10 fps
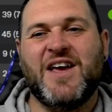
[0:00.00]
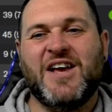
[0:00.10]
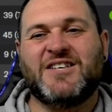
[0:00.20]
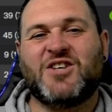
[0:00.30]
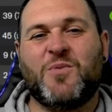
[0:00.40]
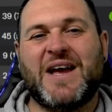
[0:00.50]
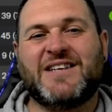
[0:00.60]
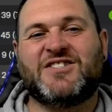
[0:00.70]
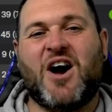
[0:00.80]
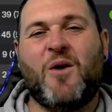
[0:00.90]
so we
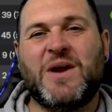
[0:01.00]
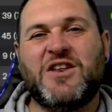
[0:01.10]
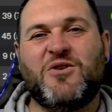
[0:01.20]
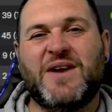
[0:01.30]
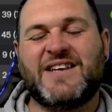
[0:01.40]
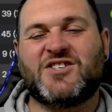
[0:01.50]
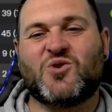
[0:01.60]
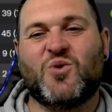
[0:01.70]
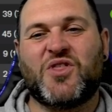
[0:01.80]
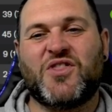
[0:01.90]
had Darwin Núñez
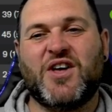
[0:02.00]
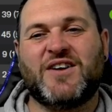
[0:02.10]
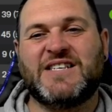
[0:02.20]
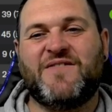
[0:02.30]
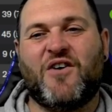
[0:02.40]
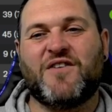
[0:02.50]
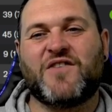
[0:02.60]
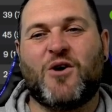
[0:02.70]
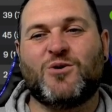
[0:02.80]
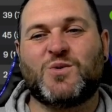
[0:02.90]
score 35
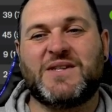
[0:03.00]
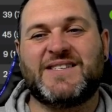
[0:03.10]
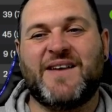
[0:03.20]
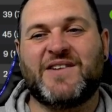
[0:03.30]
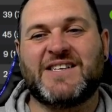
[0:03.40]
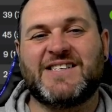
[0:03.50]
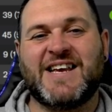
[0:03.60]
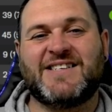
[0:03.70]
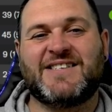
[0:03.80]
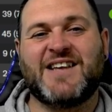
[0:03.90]
goals with 7
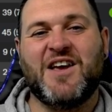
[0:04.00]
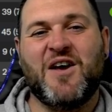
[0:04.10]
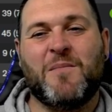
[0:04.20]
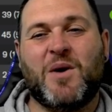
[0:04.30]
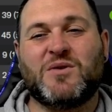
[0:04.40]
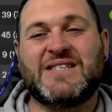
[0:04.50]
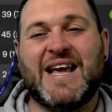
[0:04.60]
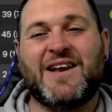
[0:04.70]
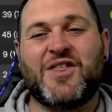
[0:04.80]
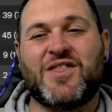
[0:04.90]
assists, Mo
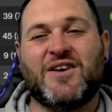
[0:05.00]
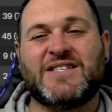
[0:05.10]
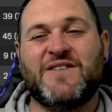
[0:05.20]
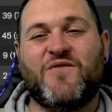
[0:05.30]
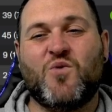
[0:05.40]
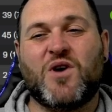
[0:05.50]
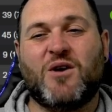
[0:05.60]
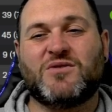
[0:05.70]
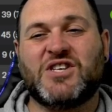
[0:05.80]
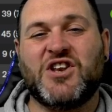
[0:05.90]
Salah 34
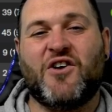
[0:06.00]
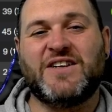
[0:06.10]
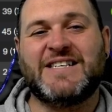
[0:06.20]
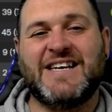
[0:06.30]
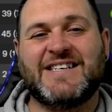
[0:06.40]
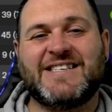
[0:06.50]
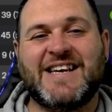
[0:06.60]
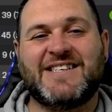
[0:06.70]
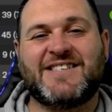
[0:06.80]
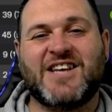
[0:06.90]
goals and 19
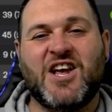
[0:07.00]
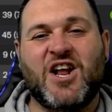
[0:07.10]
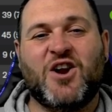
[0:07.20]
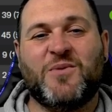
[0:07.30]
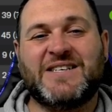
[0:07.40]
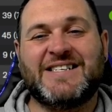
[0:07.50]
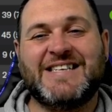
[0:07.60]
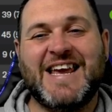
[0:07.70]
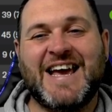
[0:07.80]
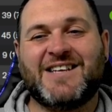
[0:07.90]
assists, Luis
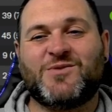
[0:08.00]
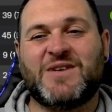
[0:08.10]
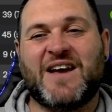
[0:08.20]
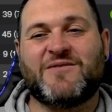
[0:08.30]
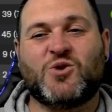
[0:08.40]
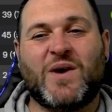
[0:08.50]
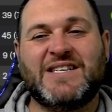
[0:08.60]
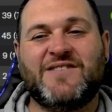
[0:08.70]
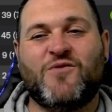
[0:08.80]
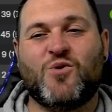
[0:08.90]
Diaz would have
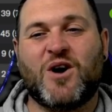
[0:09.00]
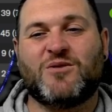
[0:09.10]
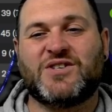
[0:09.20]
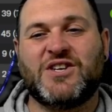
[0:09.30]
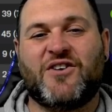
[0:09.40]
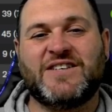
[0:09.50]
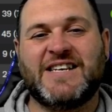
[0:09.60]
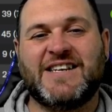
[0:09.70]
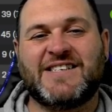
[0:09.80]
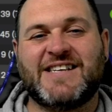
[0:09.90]
24 goals and
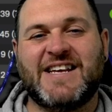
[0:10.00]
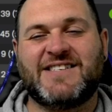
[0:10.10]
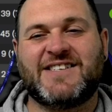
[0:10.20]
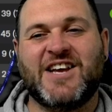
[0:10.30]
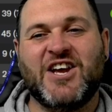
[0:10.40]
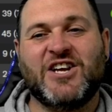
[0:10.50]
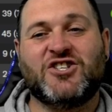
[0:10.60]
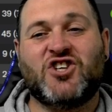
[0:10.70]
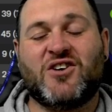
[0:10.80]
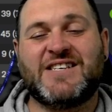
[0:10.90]
19 assists,
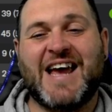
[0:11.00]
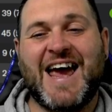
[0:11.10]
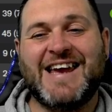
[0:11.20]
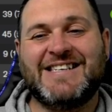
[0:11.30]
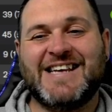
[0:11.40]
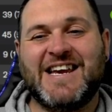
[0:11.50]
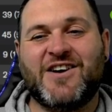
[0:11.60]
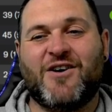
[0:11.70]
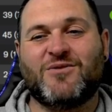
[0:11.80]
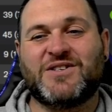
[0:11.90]
Jota 18
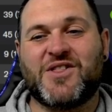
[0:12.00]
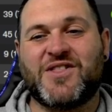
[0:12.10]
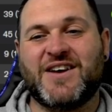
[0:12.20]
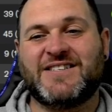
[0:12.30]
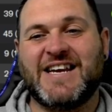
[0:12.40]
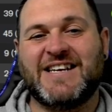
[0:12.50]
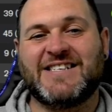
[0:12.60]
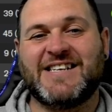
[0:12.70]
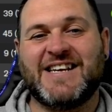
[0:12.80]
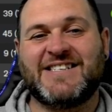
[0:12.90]
goals and 13
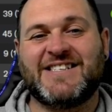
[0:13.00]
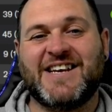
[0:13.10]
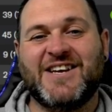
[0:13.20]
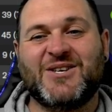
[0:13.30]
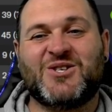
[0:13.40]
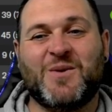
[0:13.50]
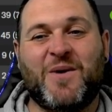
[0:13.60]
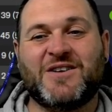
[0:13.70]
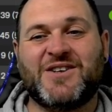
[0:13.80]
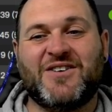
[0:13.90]
assists,
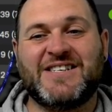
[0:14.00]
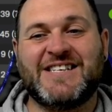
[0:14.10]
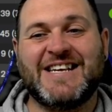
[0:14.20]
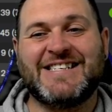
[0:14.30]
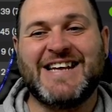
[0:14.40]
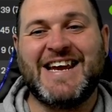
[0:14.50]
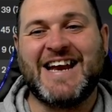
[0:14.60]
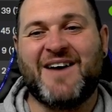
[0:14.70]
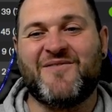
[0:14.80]
Szoboszlai 16 and